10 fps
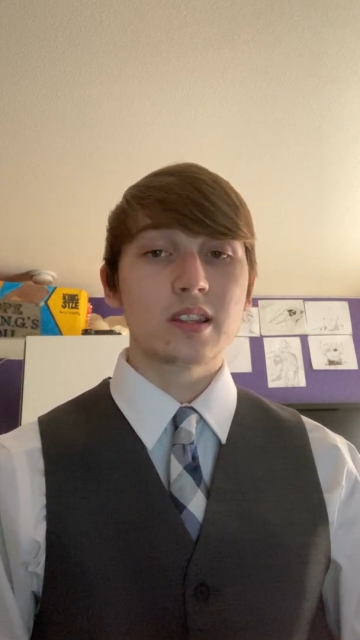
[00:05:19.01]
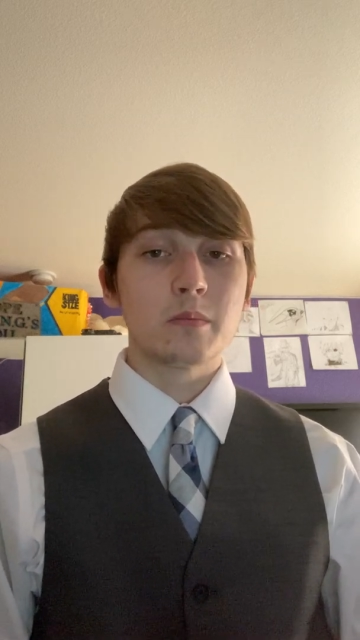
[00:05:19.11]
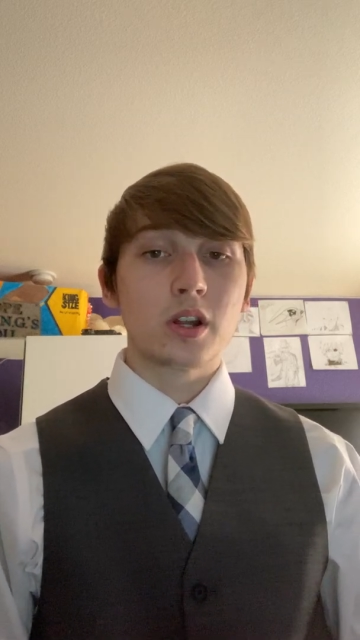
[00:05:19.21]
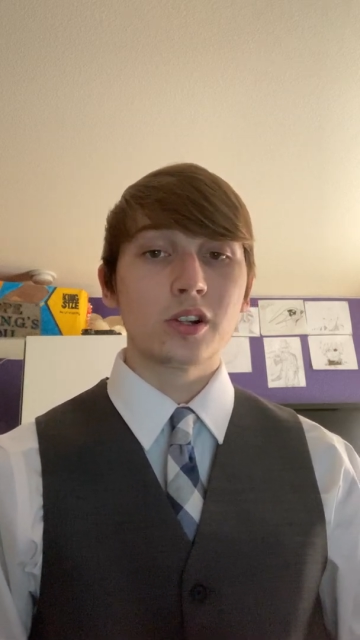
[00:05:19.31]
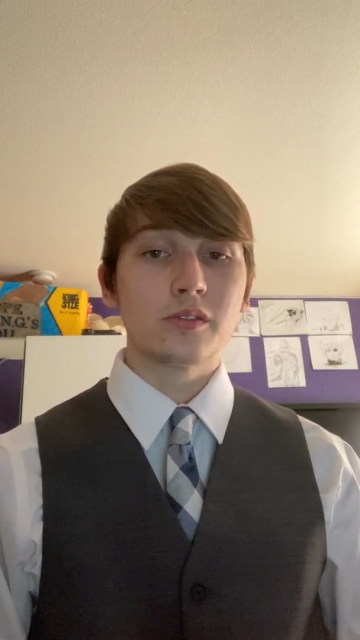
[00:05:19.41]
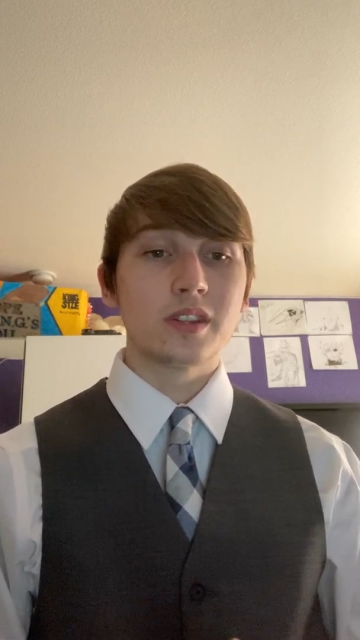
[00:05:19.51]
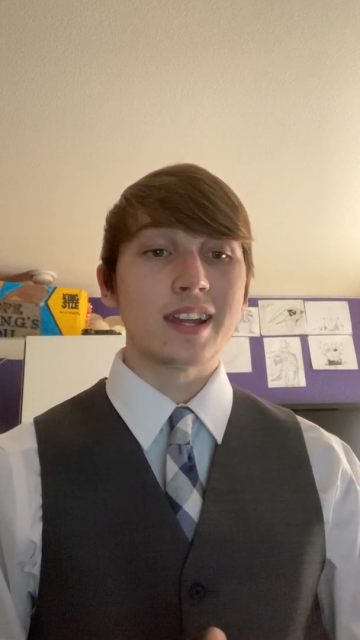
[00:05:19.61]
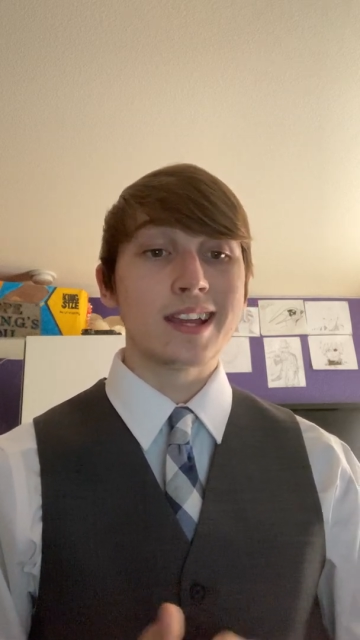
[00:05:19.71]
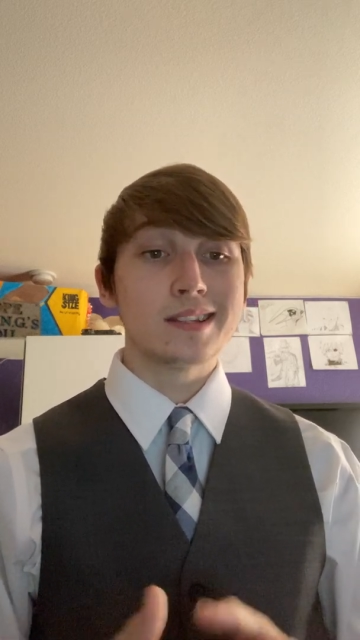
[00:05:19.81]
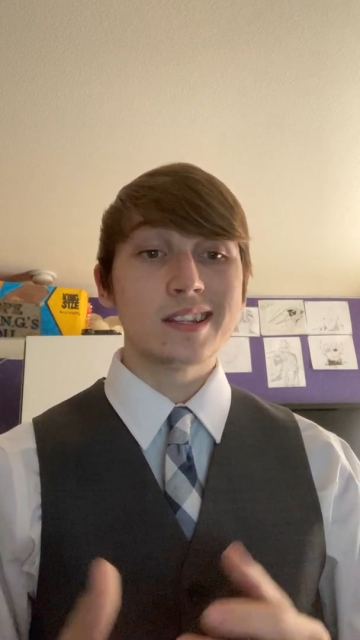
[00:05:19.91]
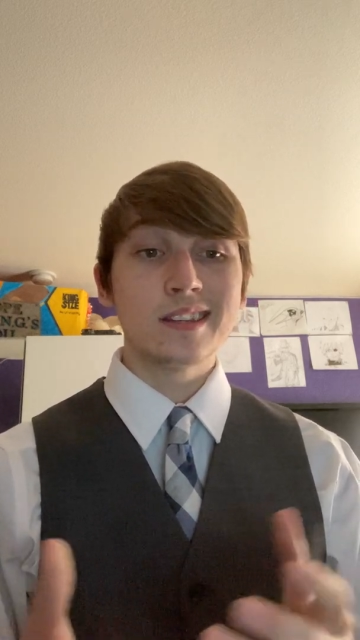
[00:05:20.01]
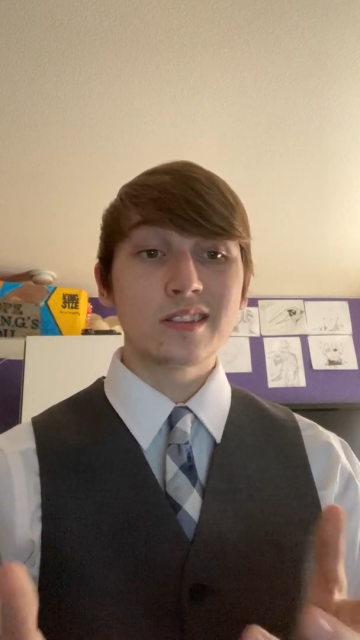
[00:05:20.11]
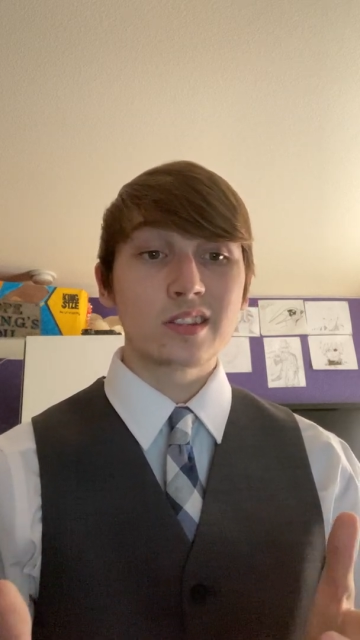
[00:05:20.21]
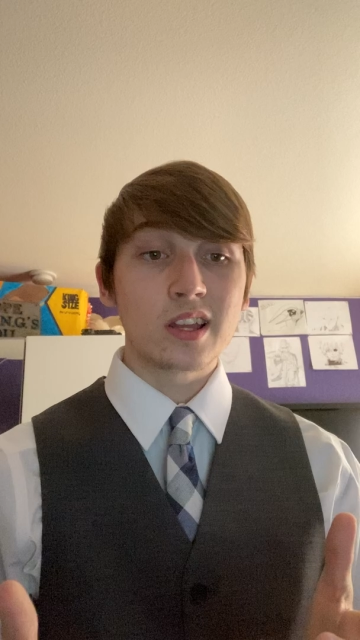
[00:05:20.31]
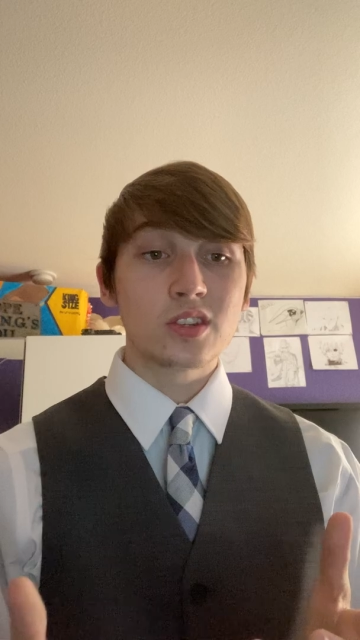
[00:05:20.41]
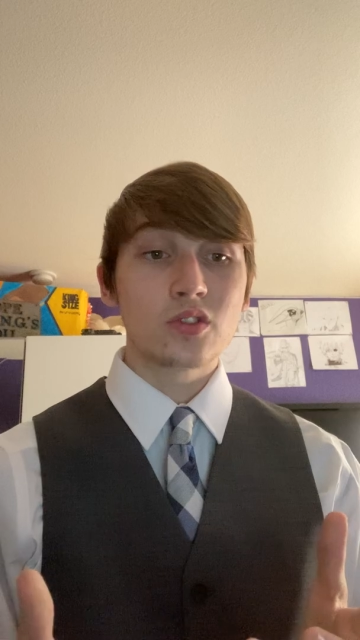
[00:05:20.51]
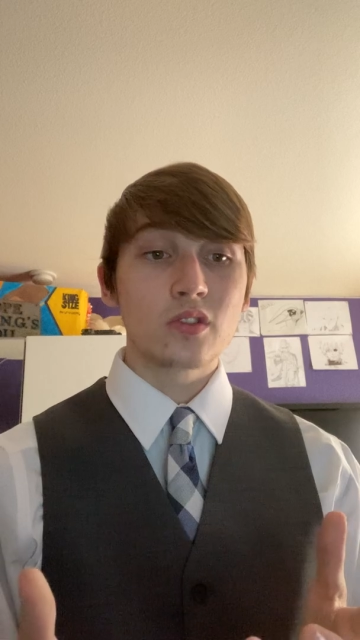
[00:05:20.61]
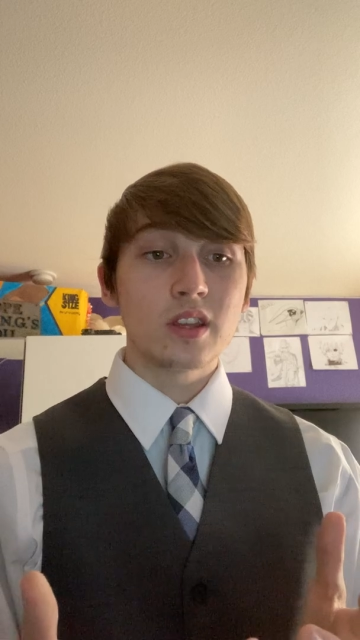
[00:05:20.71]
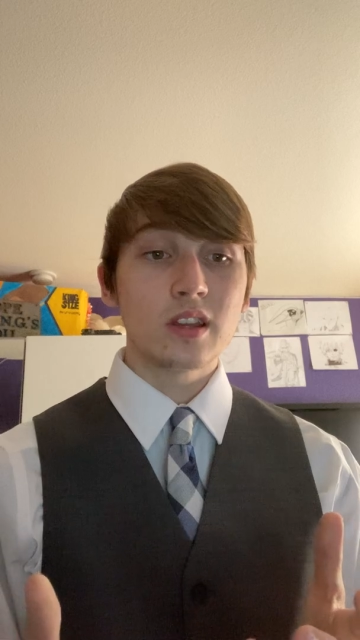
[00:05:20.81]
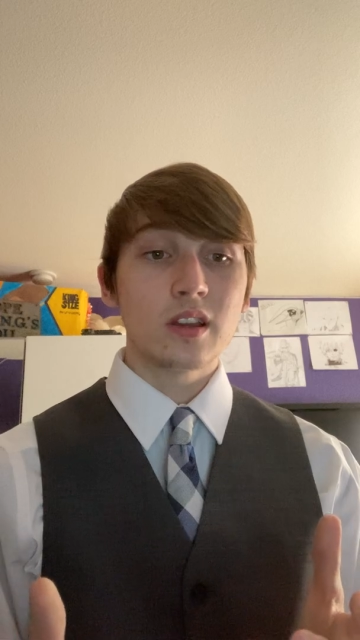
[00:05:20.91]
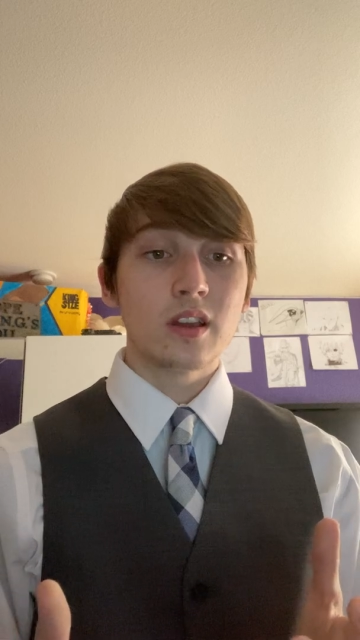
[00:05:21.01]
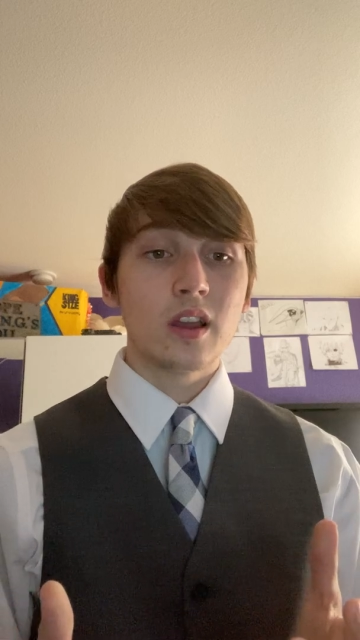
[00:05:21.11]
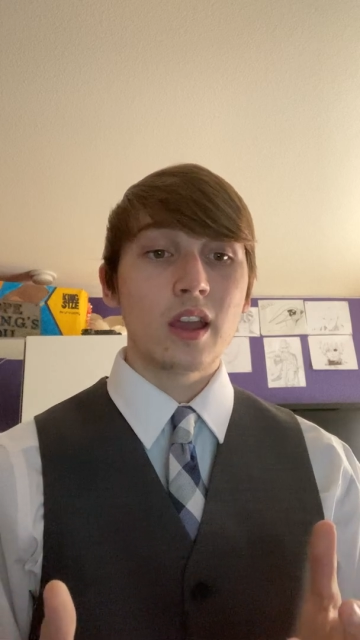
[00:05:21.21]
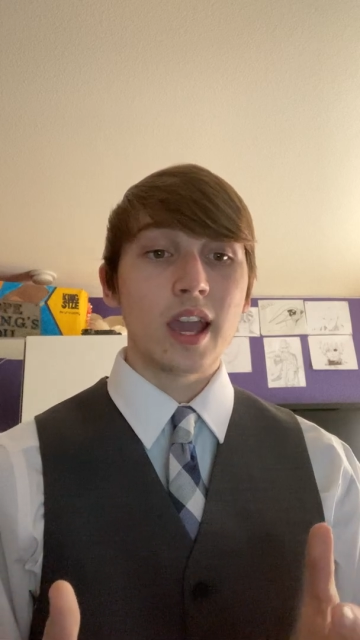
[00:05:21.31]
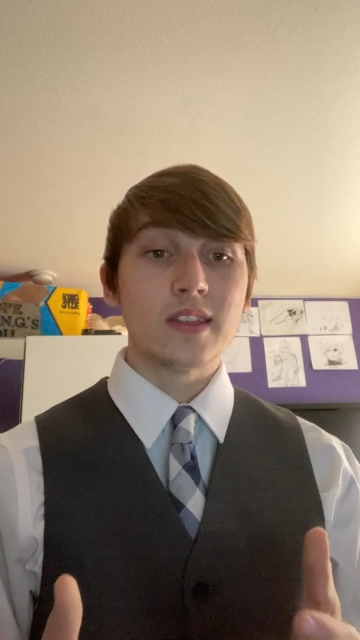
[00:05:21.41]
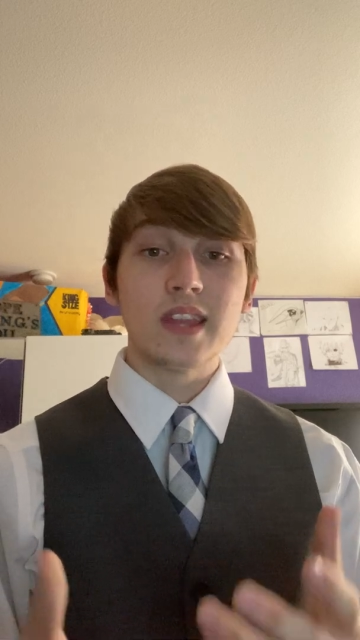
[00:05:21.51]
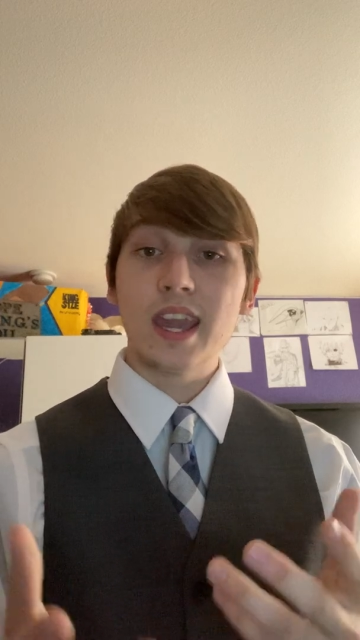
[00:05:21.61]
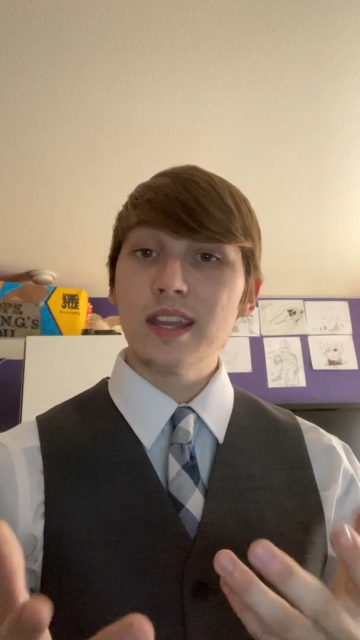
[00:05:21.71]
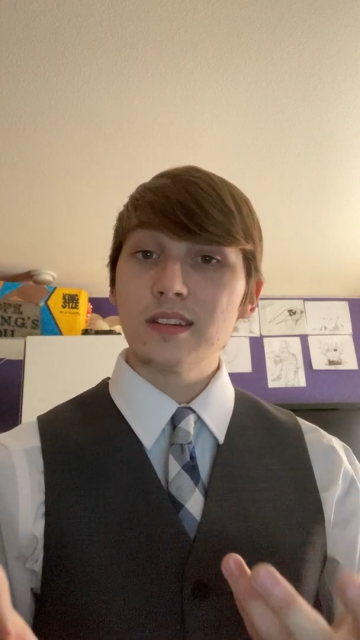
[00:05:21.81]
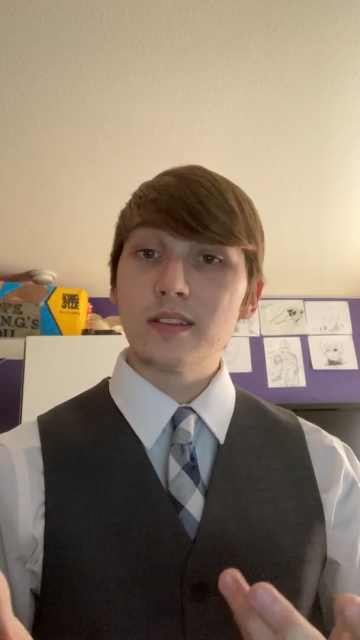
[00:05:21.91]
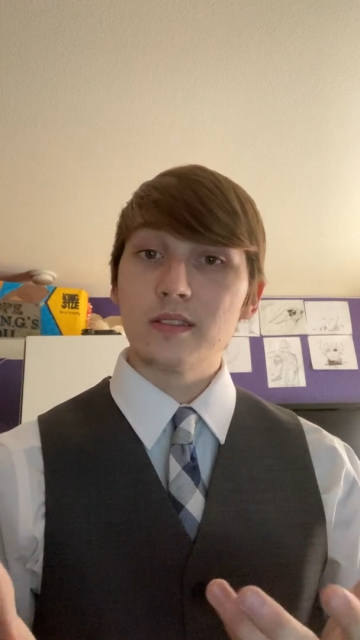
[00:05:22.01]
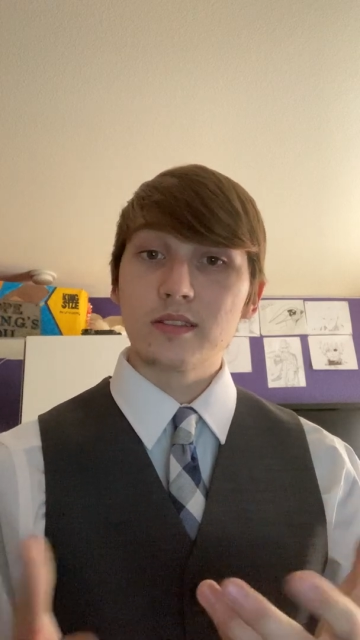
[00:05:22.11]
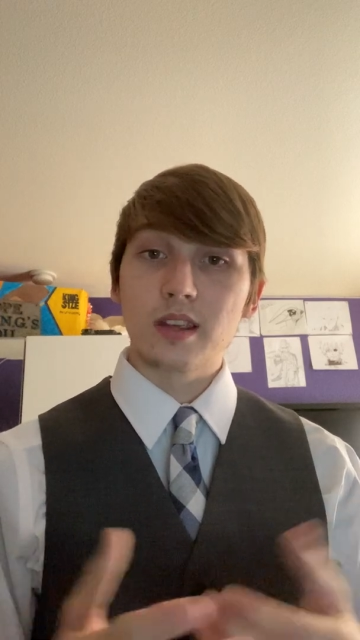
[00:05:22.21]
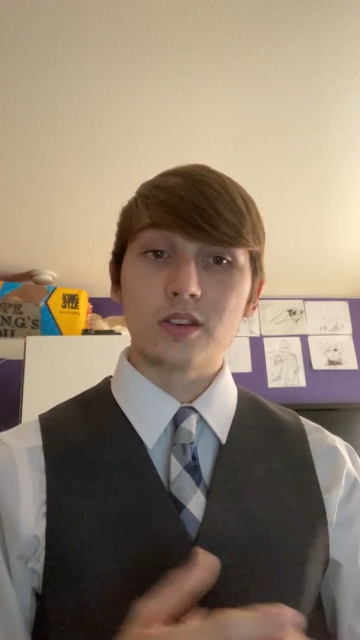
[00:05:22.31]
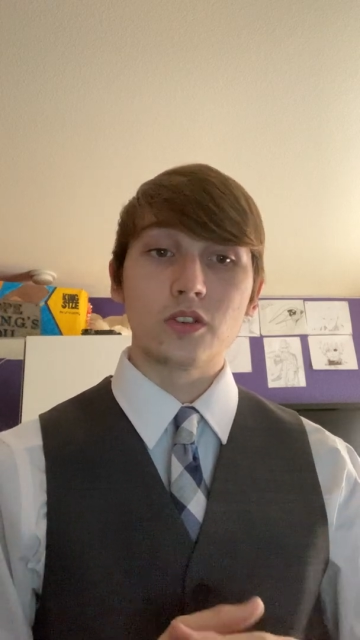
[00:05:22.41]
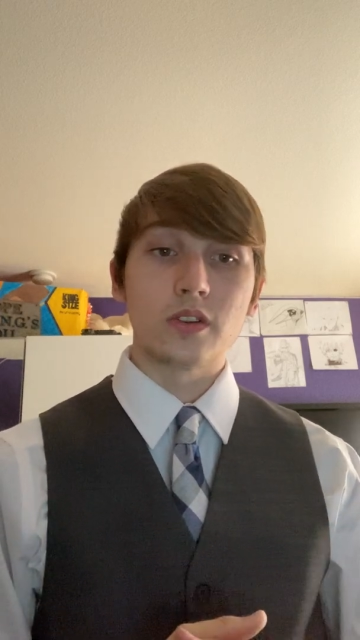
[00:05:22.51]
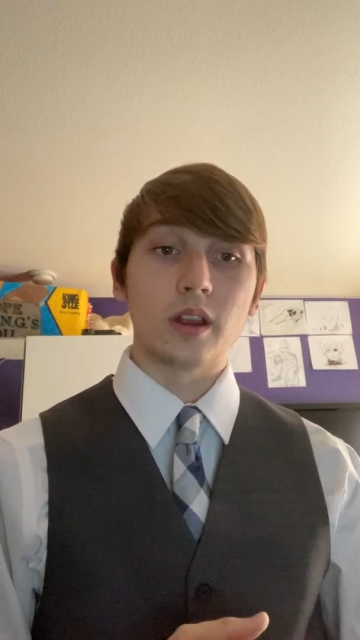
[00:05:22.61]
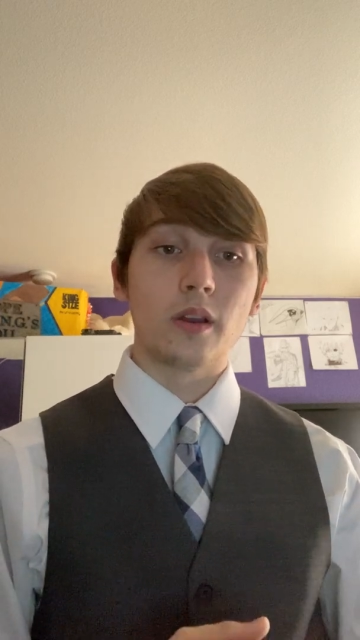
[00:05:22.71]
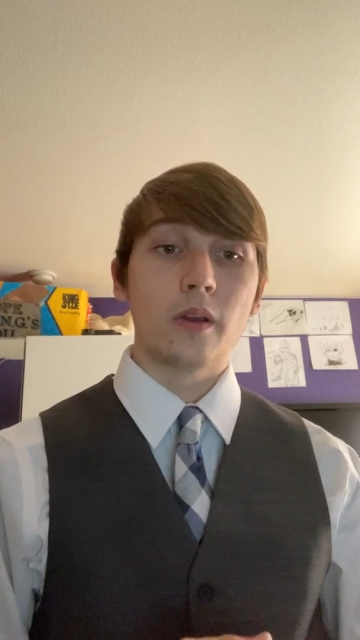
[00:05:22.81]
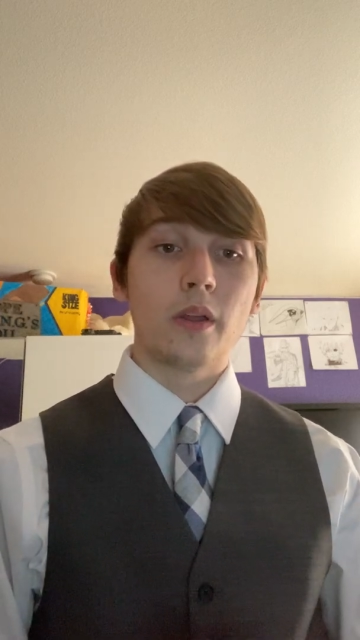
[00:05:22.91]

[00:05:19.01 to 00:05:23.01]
the middle of the 19th century and the 18th century.